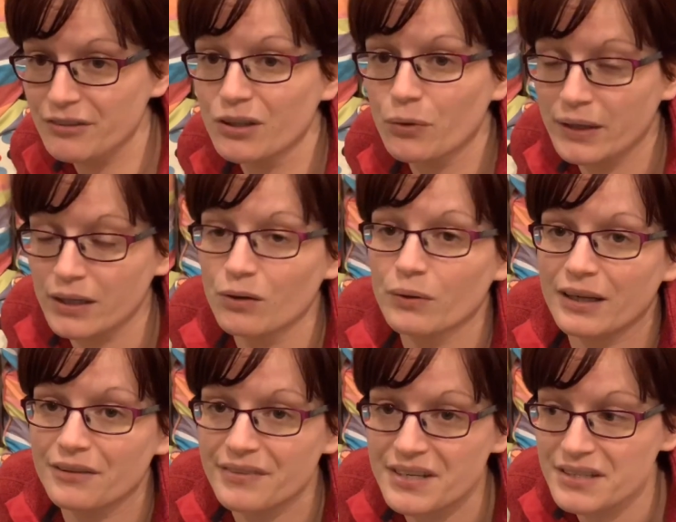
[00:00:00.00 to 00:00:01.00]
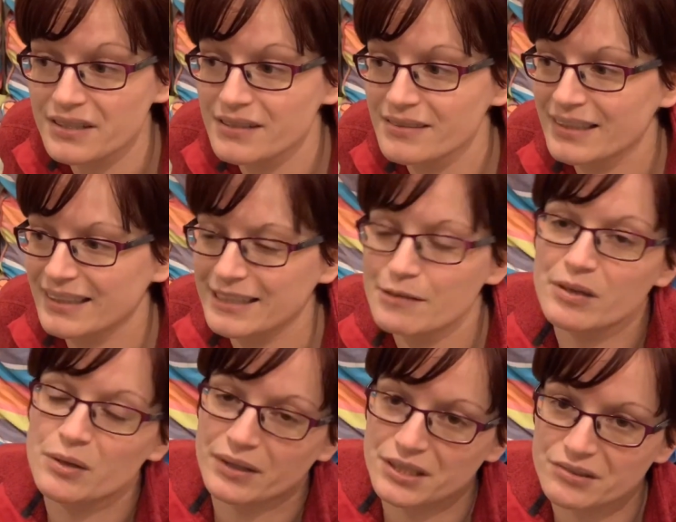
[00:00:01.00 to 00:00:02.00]
you're quick and quite efficient at it, it can be
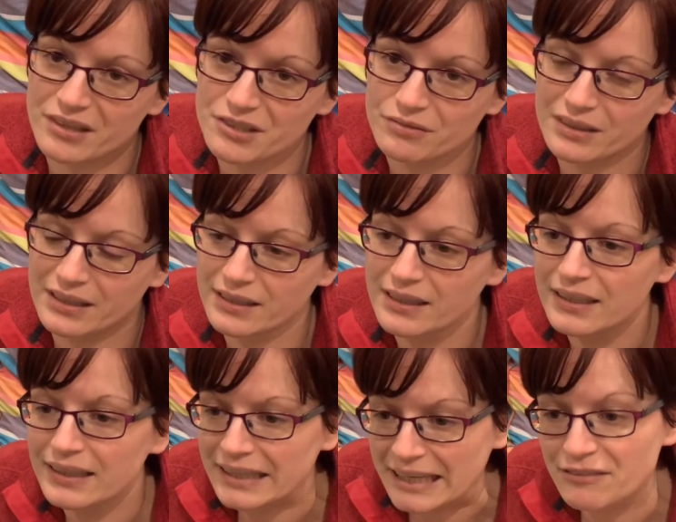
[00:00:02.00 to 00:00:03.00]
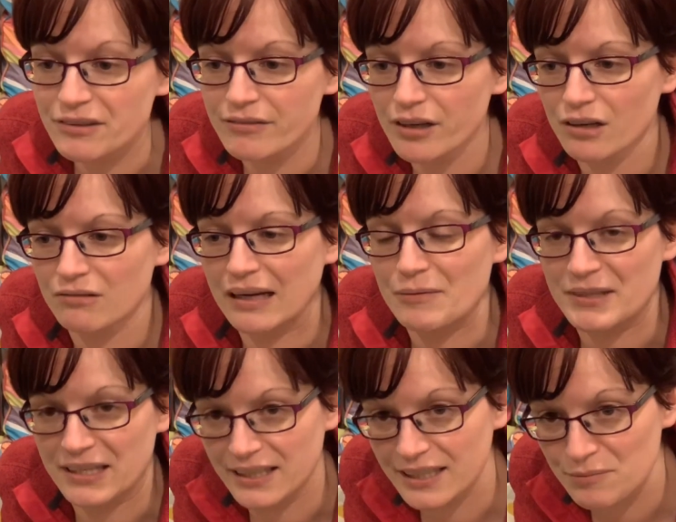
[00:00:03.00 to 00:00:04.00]
quite a stressful thing. If you've got a rat with a
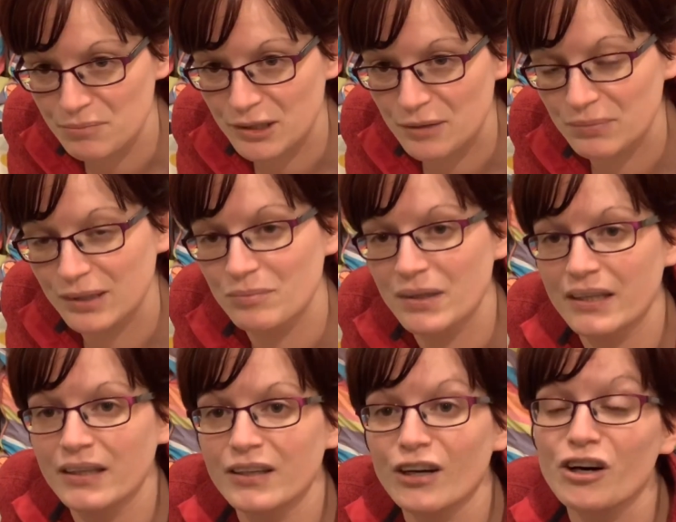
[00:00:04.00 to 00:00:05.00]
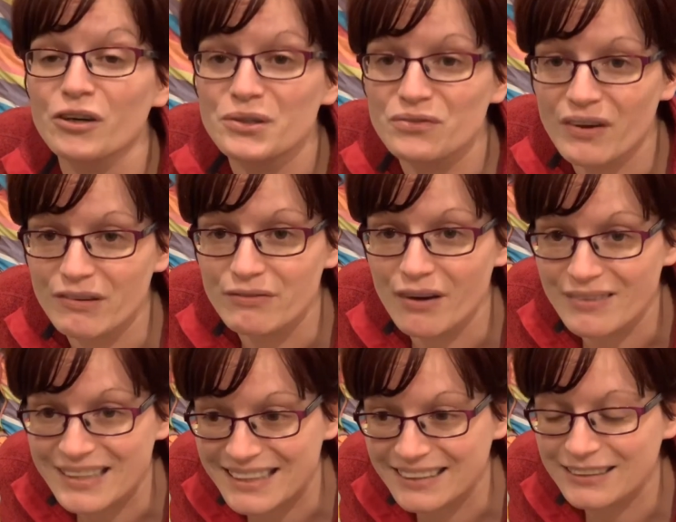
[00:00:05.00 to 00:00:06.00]
heart problem, or who's very,
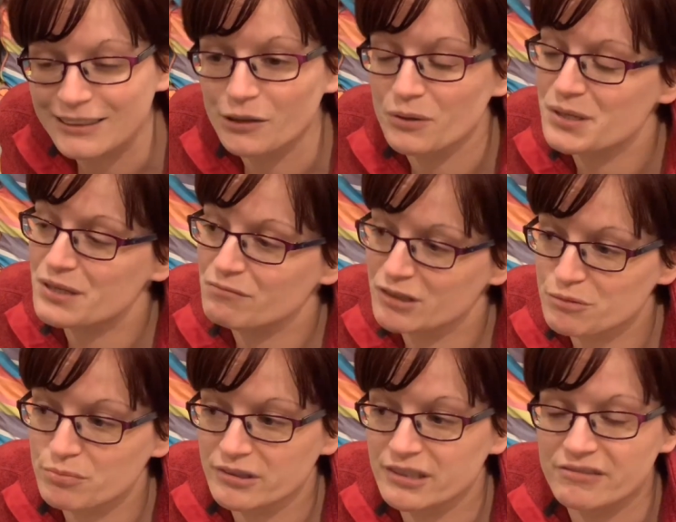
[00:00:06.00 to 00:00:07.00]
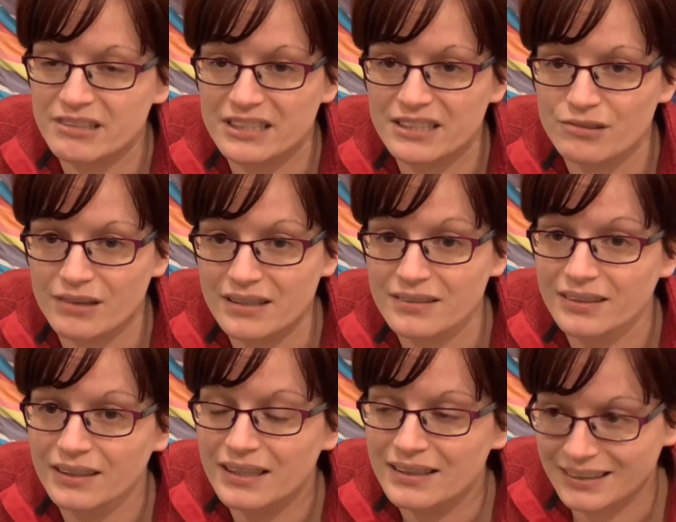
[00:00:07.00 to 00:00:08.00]
very ill, or is in respiratory distress,
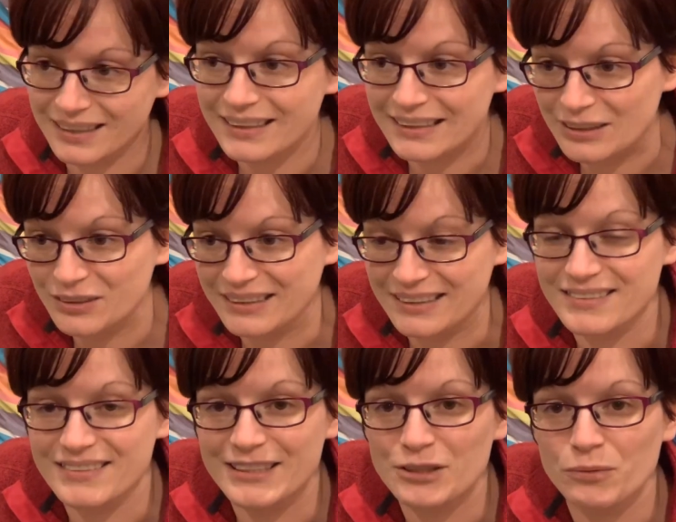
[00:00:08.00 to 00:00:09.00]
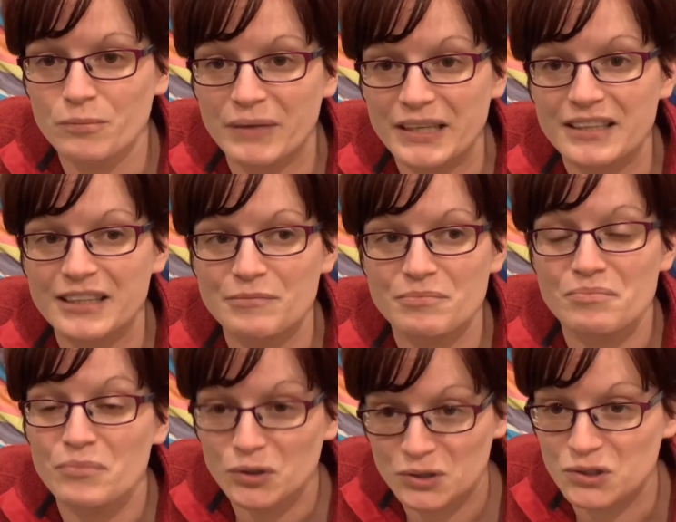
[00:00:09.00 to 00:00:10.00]
the likelihood is this will make them
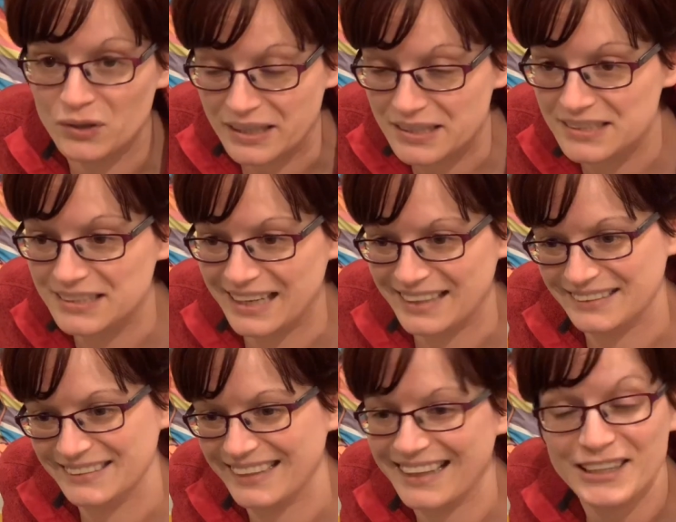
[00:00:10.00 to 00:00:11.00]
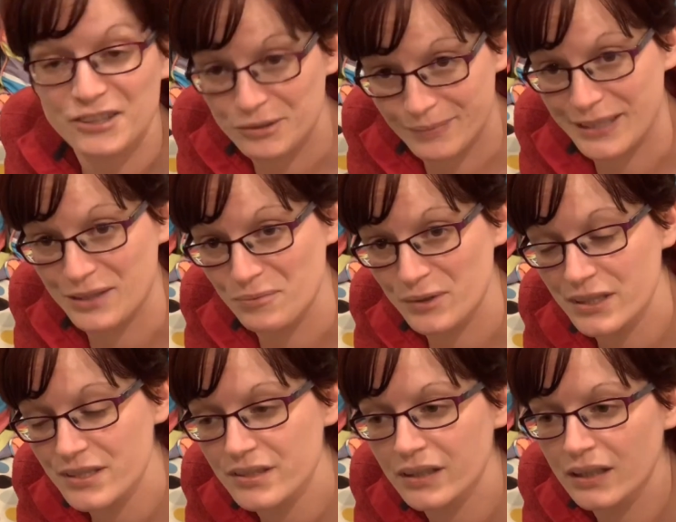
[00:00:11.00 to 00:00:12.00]
more stressed, and that could make them
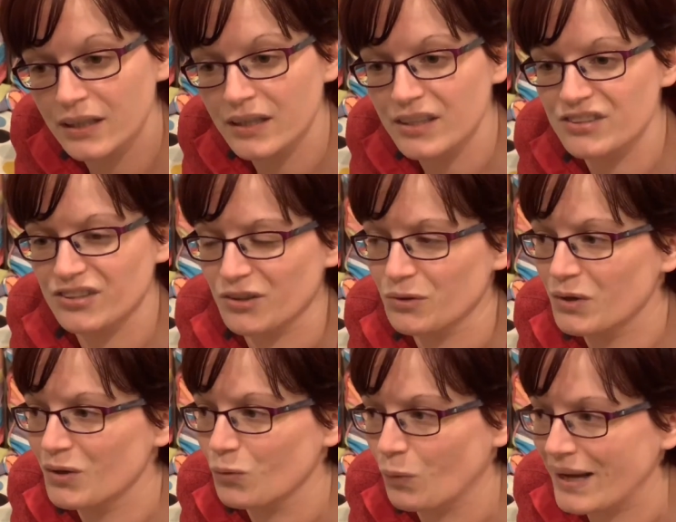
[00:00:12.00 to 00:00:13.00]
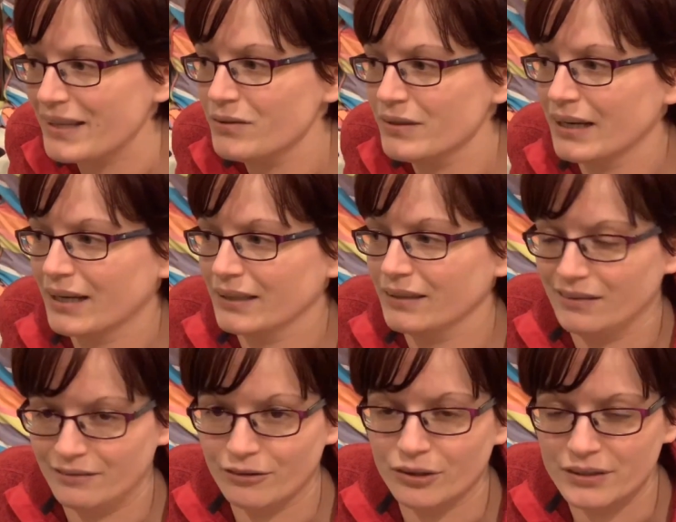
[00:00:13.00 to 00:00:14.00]
worse. So where you can
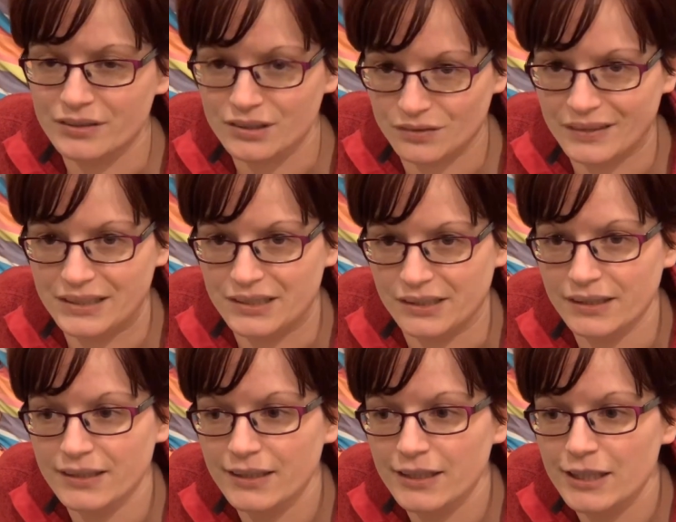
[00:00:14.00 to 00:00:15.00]
avoid syringing,